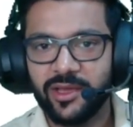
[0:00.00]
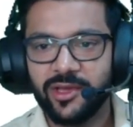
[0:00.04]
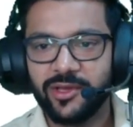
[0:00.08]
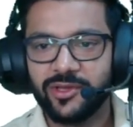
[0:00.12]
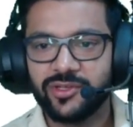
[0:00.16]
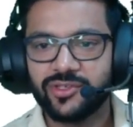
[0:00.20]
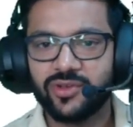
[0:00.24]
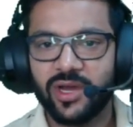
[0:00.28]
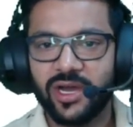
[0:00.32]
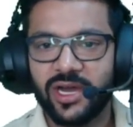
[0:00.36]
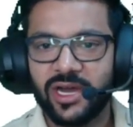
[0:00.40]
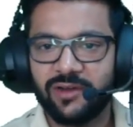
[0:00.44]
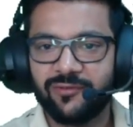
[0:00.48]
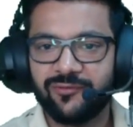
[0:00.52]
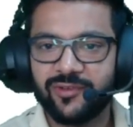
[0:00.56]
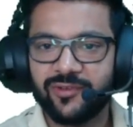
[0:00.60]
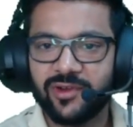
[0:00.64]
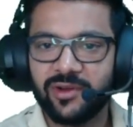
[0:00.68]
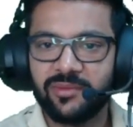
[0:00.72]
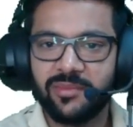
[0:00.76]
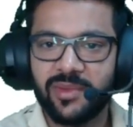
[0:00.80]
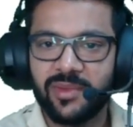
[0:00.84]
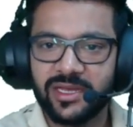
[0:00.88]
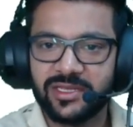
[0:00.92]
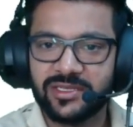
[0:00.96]
So after
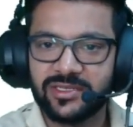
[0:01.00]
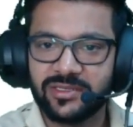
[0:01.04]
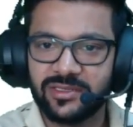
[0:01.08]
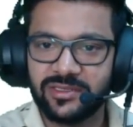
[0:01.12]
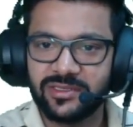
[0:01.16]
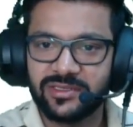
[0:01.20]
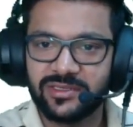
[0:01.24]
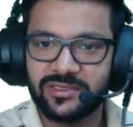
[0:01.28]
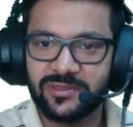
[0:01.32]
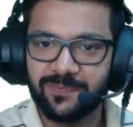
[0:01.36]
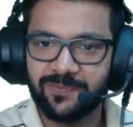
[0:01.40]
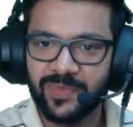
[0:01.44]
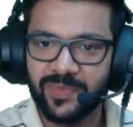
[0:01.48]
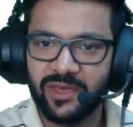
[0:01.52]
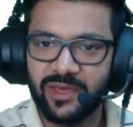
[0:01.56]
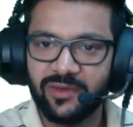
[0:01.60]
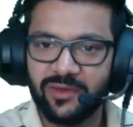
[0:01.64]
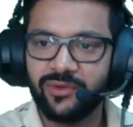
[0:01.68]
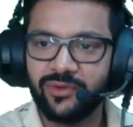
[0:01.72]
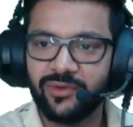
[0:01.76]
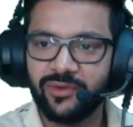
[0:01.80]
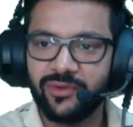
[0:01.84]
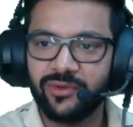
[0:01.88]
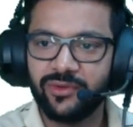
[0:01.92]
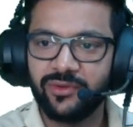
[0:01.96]
masters,
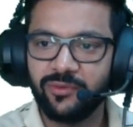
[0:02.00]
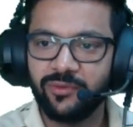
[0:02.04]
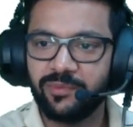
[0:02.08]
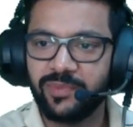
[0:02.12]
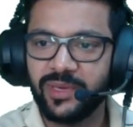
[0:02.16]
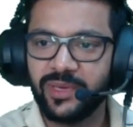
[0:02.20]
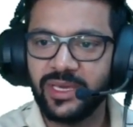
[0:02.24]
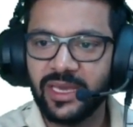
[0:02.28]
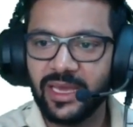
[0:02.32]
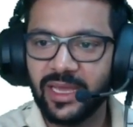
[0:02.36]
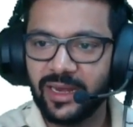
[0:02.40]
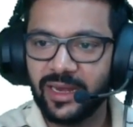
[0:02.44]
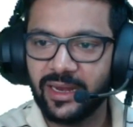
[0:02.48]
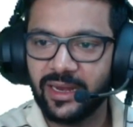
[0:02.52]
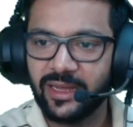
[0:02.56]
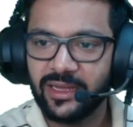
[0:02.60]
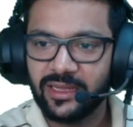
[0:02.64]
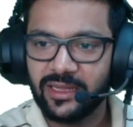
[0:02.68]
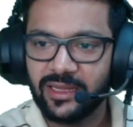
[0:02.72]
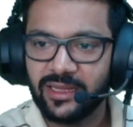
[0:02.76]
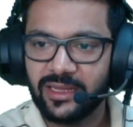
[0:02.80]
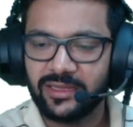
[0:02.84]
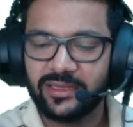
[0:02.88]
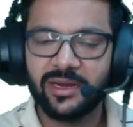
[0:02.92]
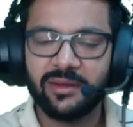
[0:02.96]
if you do B.Ed,
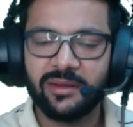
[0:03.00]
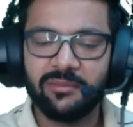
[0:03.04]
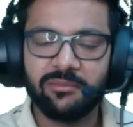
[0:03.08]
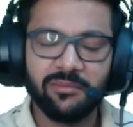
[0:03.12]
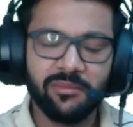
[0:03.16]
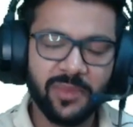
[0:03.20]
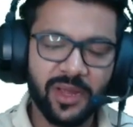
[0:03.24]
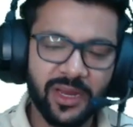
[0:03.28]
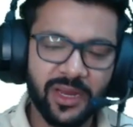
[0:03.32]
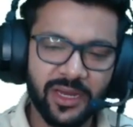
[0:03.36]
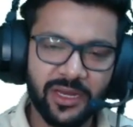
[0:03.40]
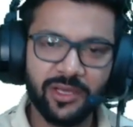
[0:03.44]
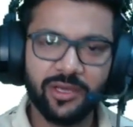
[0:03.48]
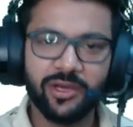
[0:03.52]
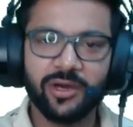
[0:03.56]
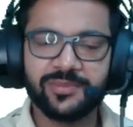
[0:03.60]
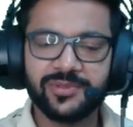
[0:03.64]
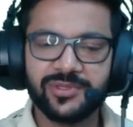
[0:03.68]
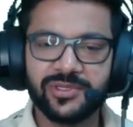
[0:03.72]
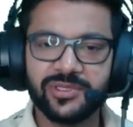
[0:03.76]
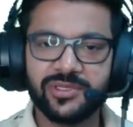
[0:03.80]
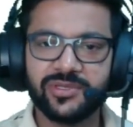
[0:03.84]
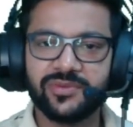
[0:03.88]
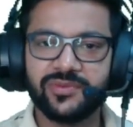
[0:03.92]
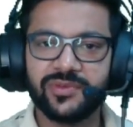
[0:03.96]
there are many
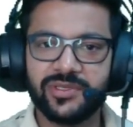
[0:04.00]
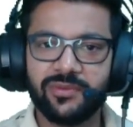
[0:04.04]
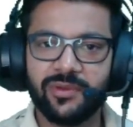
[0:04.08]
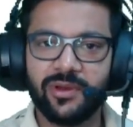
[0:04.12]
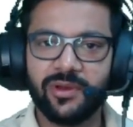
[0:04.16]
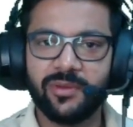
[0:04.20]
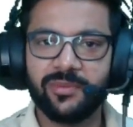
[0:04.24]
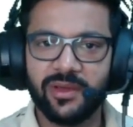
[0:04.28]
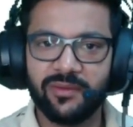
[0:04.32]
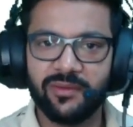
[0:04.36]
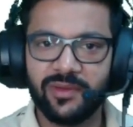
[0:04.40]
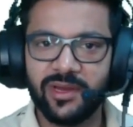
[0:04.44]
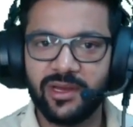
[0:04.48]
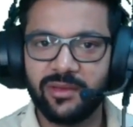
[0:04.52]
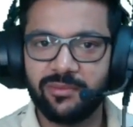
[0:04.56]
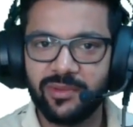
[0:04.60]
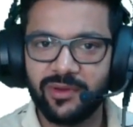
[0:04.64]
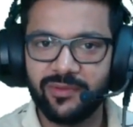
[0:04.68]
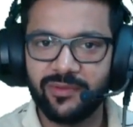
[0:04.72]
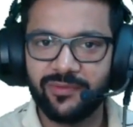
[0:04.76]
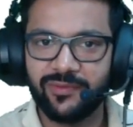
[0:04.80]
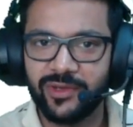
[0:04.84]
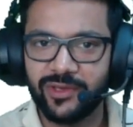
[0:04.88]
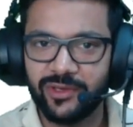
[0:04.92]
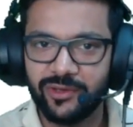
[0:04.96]
options which will be available
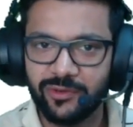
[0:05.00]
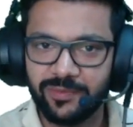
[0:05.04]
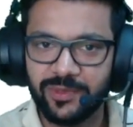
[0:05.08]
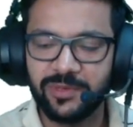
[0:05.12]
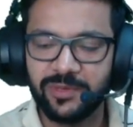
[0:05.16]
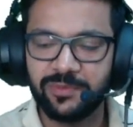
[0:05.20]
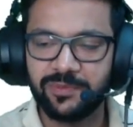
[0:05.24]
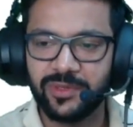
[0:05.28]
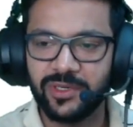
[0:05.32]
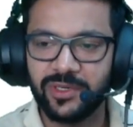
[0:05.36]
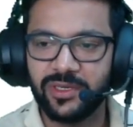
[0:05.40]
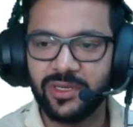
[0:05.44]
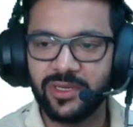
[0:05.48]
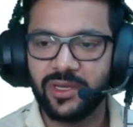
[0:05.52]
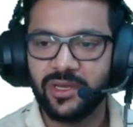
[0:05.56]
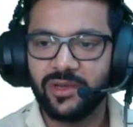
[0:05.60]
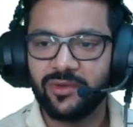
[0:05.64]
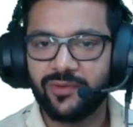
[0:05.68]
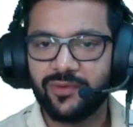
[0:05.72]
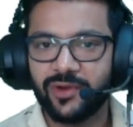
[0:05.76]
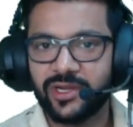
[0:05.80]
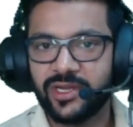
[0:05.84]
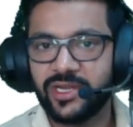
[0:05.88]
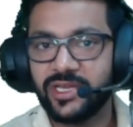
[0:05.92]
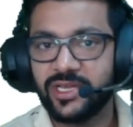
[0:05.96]
for you people
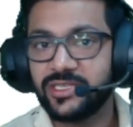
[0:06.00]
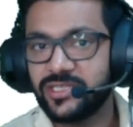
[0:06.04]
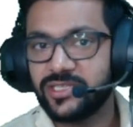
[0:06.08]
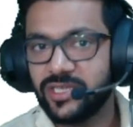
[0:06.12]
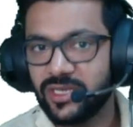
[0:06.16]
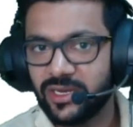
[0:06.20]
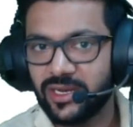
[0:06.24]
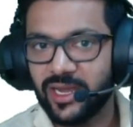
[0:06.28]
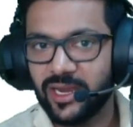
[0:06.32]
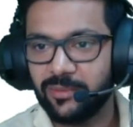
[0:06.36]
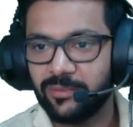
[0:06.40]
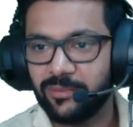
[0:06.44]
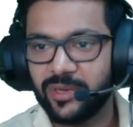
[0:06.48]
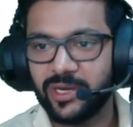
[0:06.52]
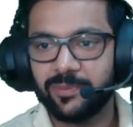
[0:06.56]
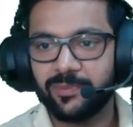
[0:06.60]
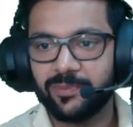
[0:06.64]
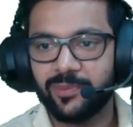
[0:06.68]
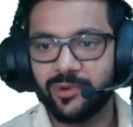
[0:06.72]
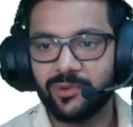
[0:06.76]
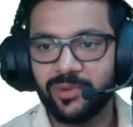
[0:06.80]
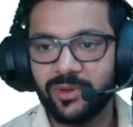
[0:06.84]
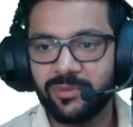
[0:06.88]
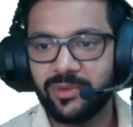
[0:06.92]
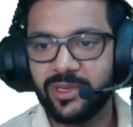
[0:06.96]
for teaching line, but
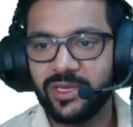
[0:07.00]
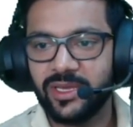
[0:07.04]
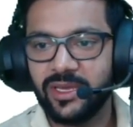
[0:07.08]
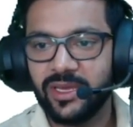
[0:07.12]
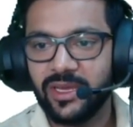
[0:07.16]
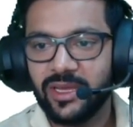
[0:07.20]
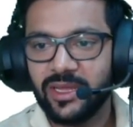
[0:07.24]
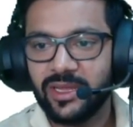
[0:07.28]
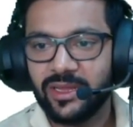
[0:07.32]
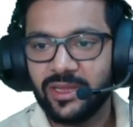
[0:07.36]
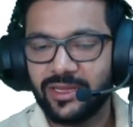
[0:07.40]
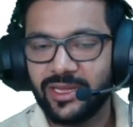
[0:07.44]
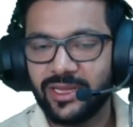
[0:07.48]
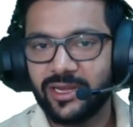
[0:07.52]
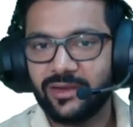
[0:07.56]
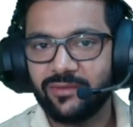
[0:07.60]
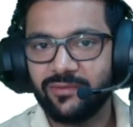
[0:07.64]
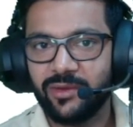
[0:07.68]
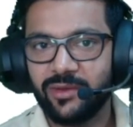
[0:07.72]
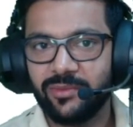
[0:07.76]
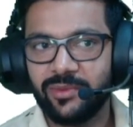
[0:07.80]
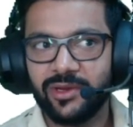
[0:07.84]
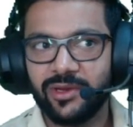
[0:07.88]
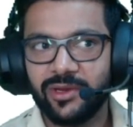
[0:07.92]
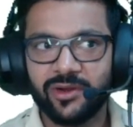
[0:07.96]
probably that
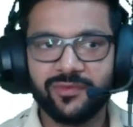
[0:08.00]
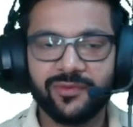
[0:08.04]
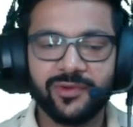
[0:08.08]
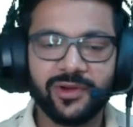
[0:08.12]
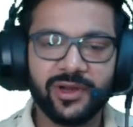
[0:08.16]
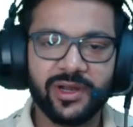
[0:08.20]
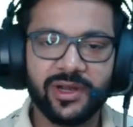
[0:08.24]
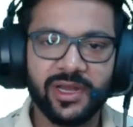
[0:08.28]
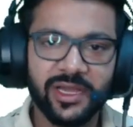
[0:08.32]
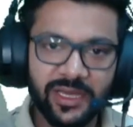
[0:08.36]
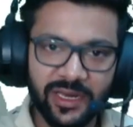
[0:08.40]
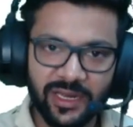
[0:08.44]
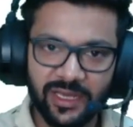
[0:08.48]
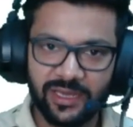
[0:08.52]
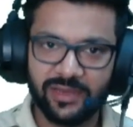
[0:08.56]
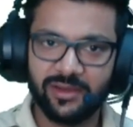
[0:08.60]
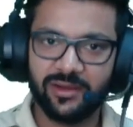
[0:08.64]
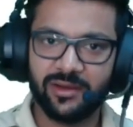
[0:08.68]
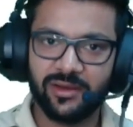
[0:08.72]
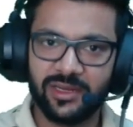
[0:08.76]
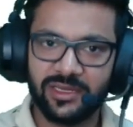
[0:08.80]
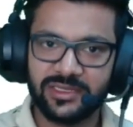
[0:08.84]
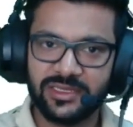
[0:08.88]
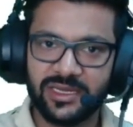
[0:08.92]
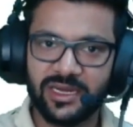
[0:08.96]
will be not for degree
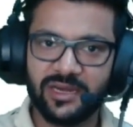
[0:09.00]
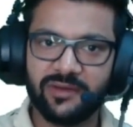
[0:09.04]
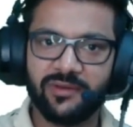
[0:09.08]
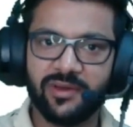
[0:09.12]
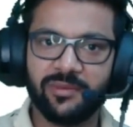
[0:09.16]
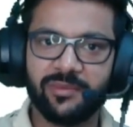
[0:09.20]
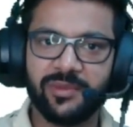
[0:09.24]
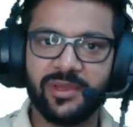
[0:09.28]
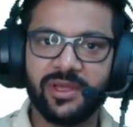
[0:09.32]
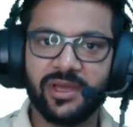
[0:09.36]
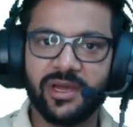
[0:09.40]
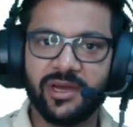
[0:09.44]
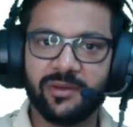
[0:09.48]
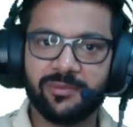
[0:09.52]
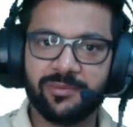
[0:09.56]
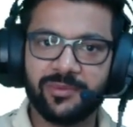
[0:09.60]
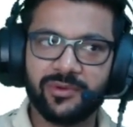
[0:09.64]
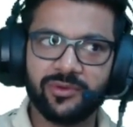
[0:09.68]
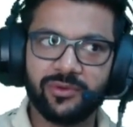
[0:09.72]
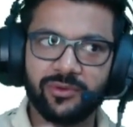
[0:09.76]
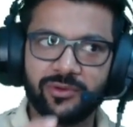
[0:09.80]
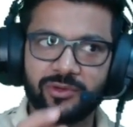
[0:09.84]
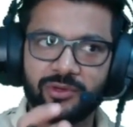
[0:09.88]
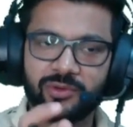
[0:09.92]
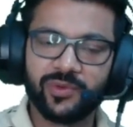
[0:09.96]
college, it will be up
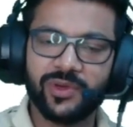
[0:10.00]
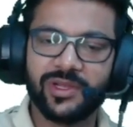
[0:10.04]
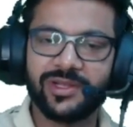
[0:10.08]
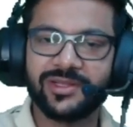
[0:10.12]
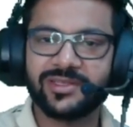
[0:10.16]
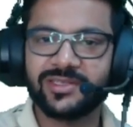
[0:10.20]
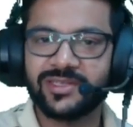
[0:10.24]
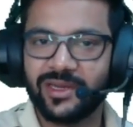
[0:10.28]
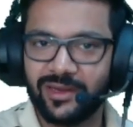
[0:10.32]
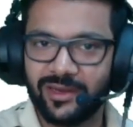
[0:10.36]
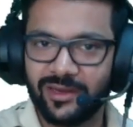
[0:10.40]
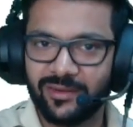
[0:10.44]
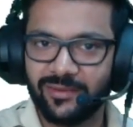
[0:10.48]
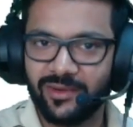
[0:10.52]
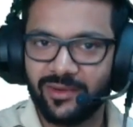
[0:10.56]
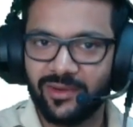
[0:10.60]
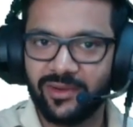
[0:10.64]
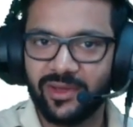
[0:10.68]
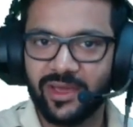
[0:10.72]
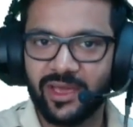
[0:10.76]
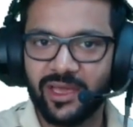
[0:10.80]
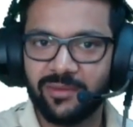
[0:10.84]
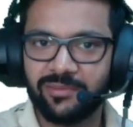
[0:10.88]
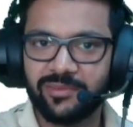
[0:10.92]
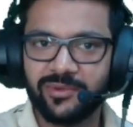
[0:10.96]
to 12th standard,
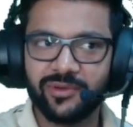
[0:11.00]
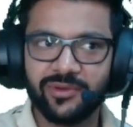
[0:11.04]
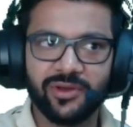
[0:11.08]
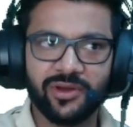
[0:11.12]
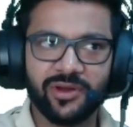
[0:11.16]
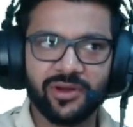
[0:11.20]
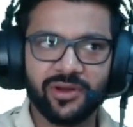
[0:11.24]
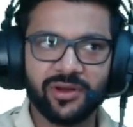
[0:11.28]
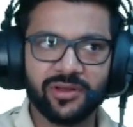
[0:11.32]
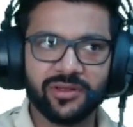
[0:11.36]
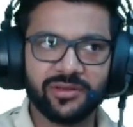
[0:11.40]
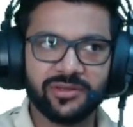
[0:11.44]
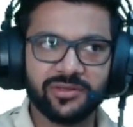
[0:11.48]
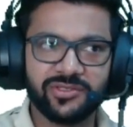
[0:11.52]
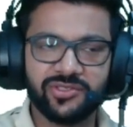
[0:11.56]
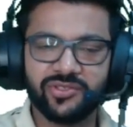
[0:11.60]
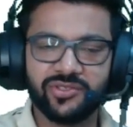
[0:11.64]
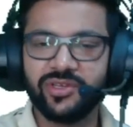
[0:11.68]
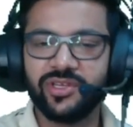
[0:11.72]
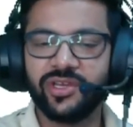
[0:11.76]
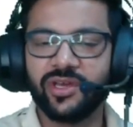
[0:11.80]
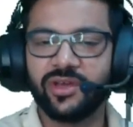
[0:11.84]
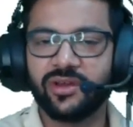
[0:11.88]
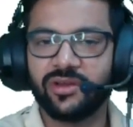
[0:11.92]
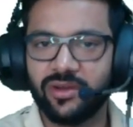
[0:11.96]
okay, up to your
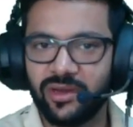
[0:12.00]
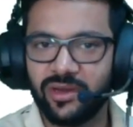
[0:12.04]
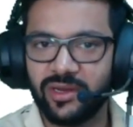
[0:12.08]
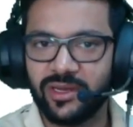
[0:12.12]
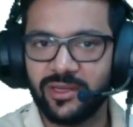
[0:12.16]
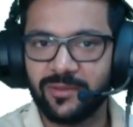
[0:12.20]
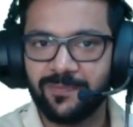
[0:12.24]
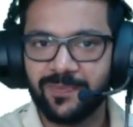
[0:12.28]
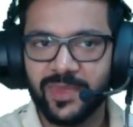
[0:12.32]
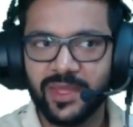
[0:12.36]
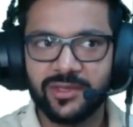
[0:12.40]
junior college.